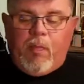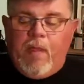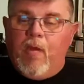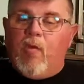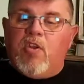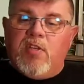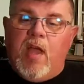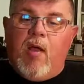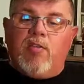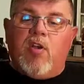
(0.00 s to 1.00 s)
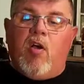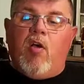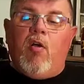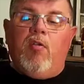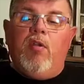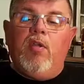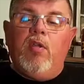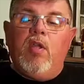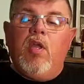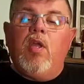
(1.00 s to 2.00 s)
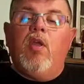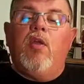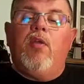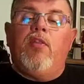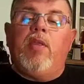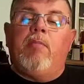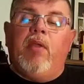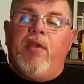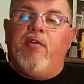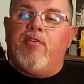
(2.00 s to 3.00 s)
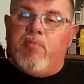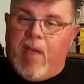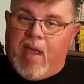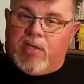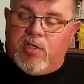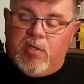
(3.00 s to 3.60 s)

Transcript: Of course, now it's called the Blender's Mash.